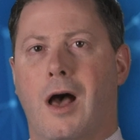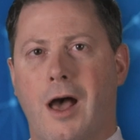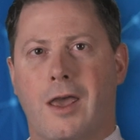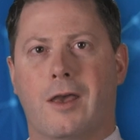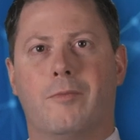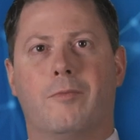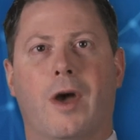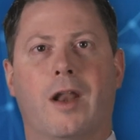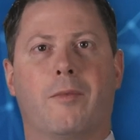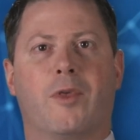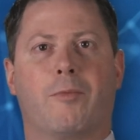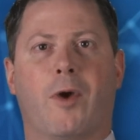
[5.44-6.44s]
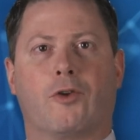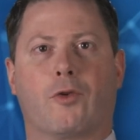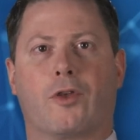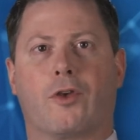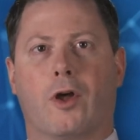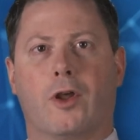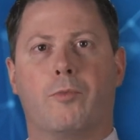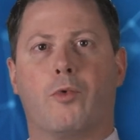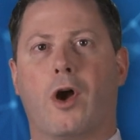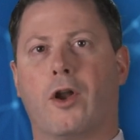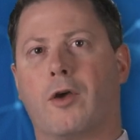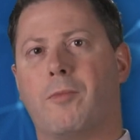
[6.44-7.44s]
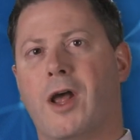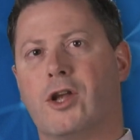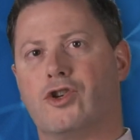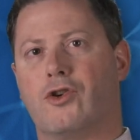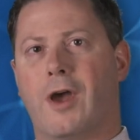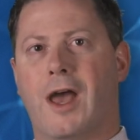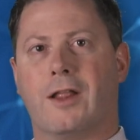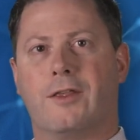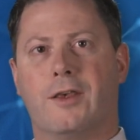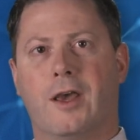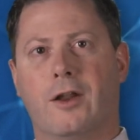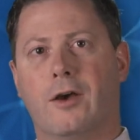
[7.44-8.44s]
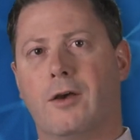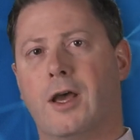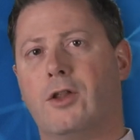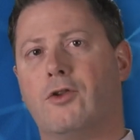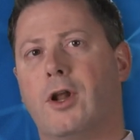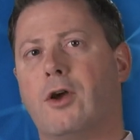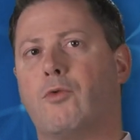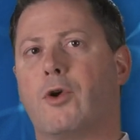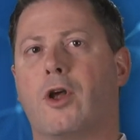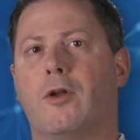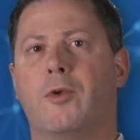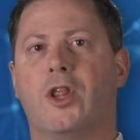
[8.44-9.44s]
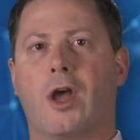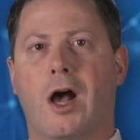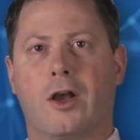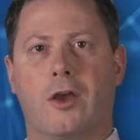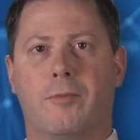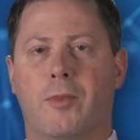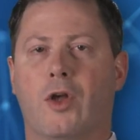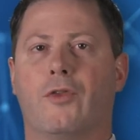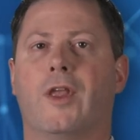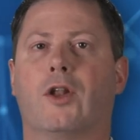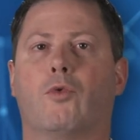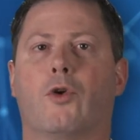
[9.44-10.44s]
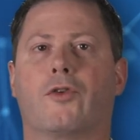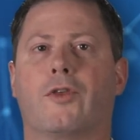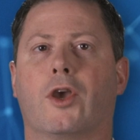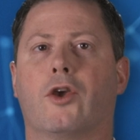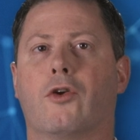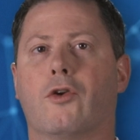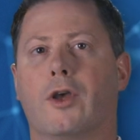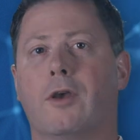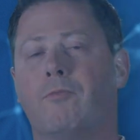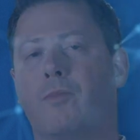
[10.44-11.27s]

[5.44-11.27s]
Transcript: Hi, my name is Patrick Scully, Product Manager at Ciena, and today we're going to be talking about network security.